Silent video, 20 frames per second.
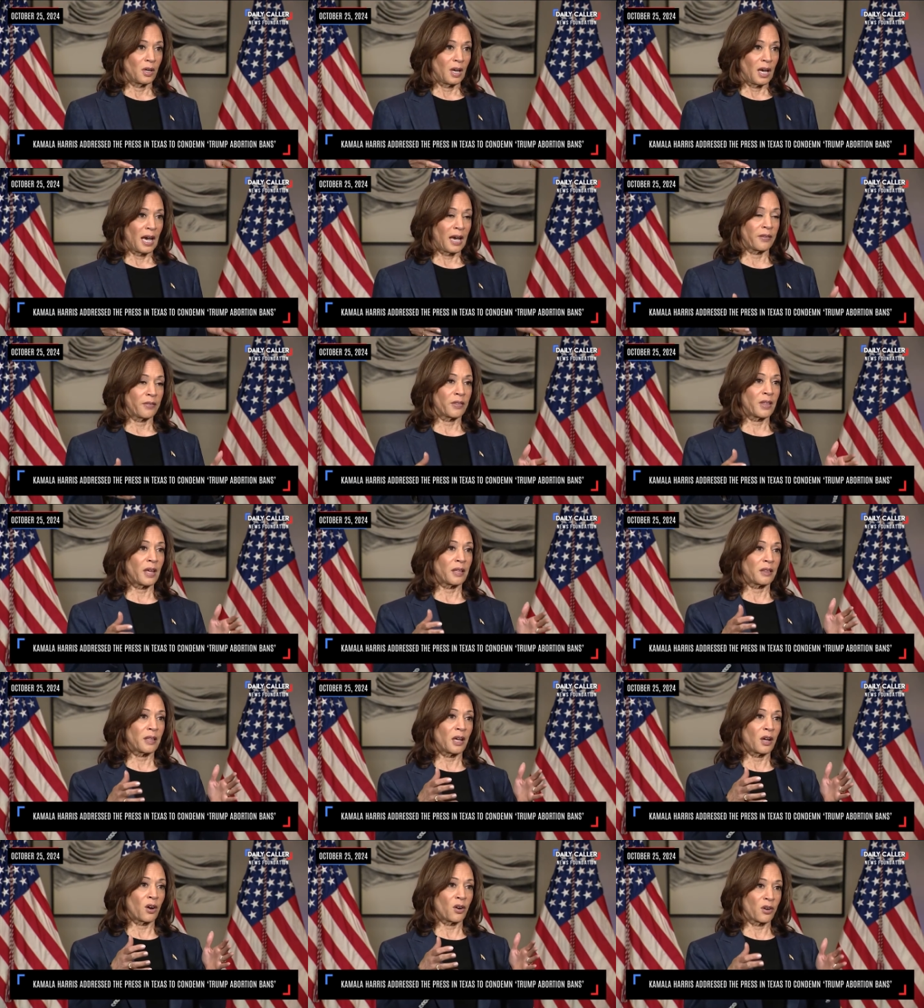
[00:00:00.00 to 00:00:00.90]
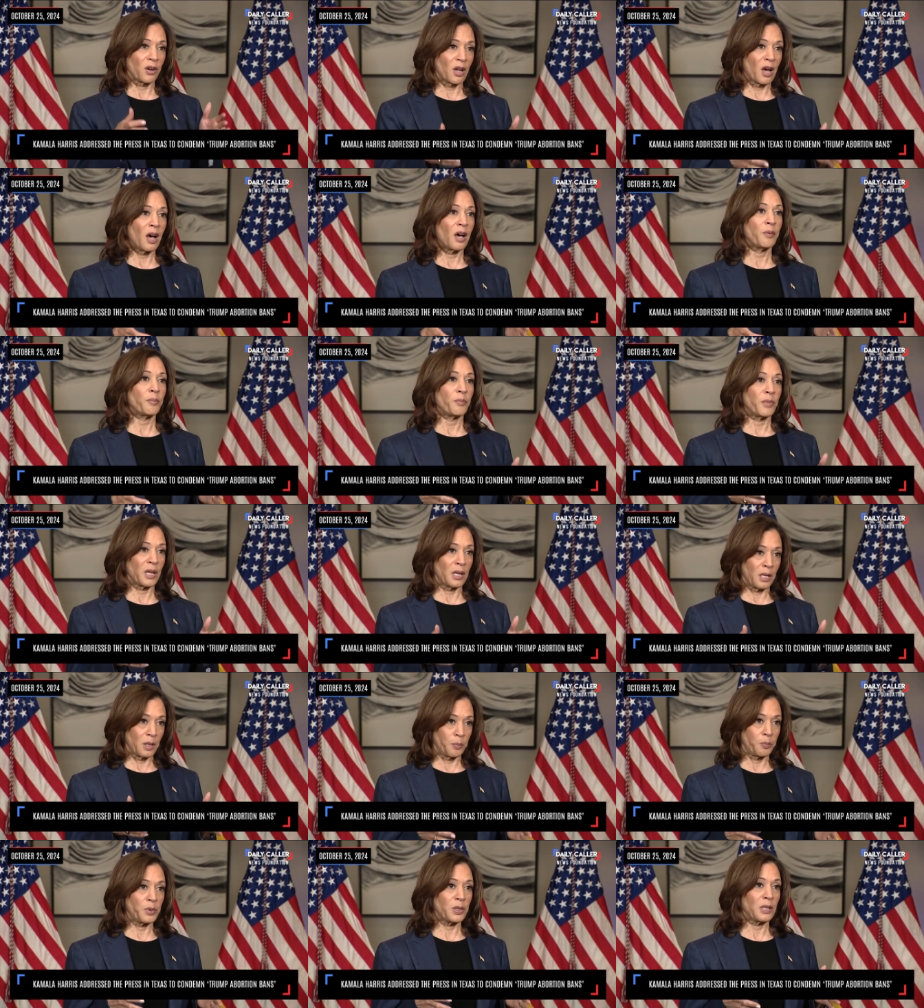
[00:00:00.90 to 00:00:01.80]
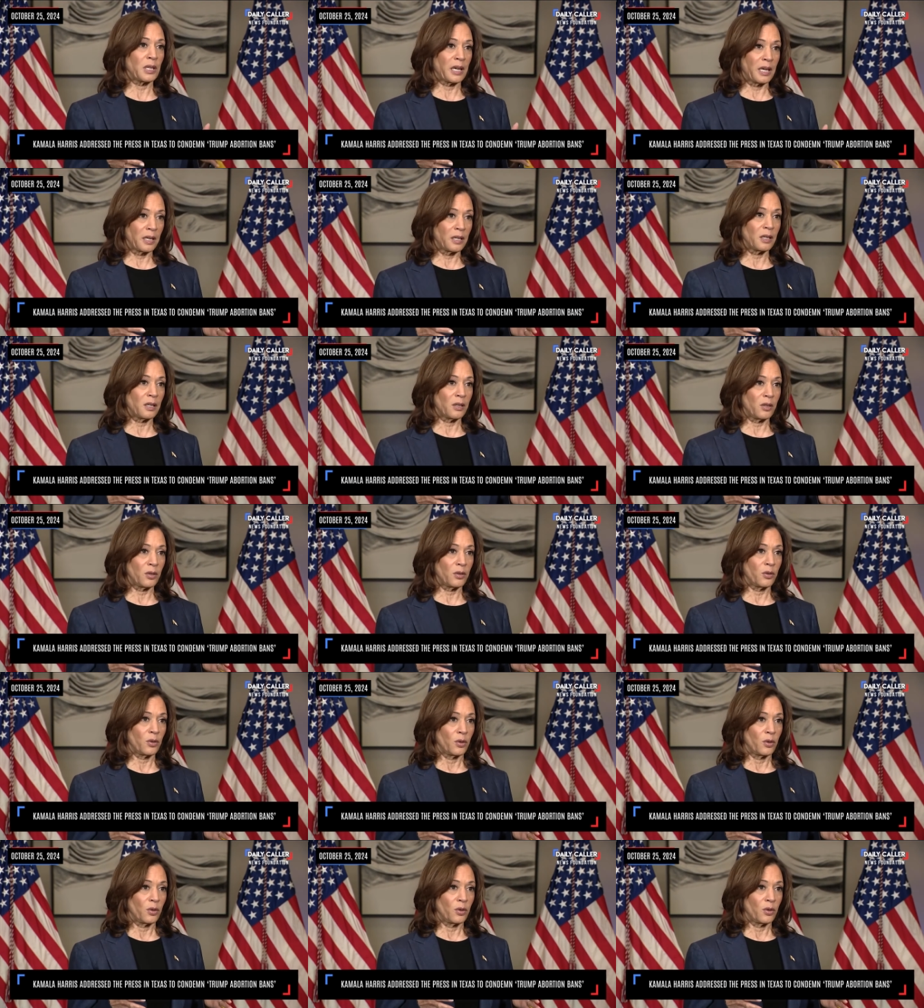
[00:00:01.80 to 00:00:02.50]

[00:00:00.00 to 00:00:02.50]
and that they are not manipulated